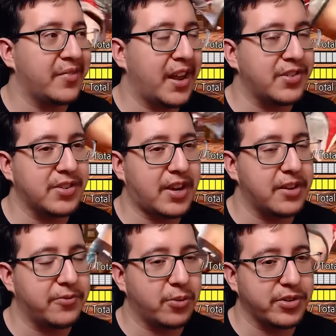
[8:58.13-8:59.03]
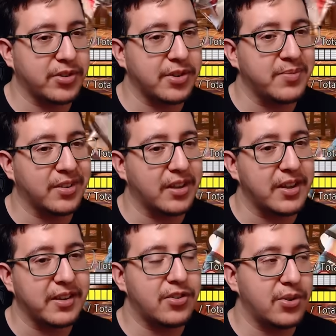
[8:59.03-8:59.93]
and just kind of forces them to
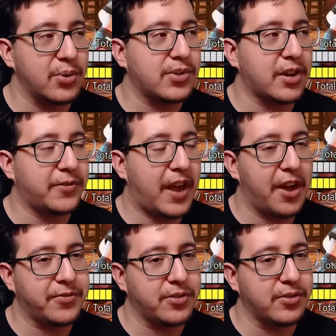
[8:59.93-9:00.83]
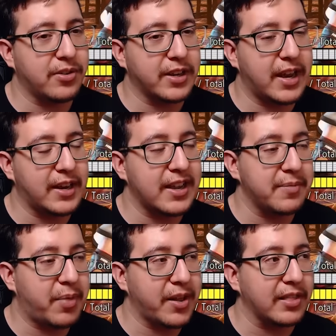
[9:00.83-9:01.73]
like do stuff after getting hit by the